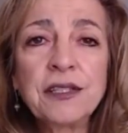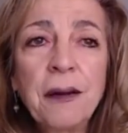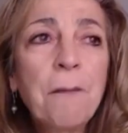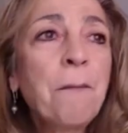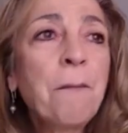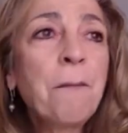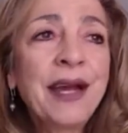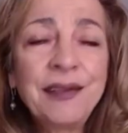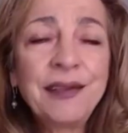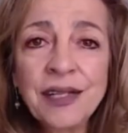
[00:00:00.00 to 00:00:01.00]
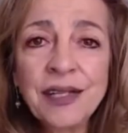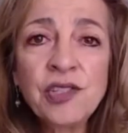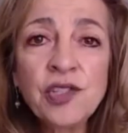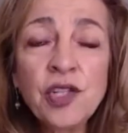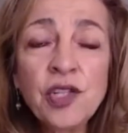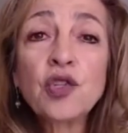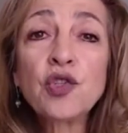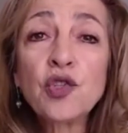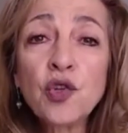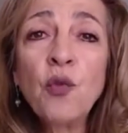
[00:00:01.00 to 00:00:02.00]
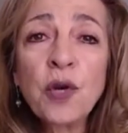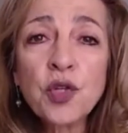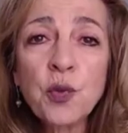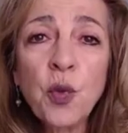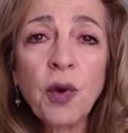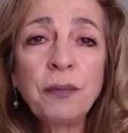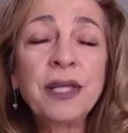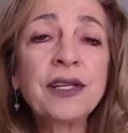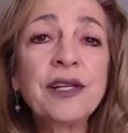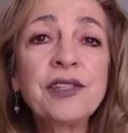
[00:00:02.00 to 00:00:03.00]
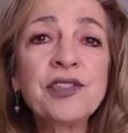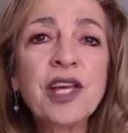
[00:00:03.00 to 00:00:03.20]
by this so much more because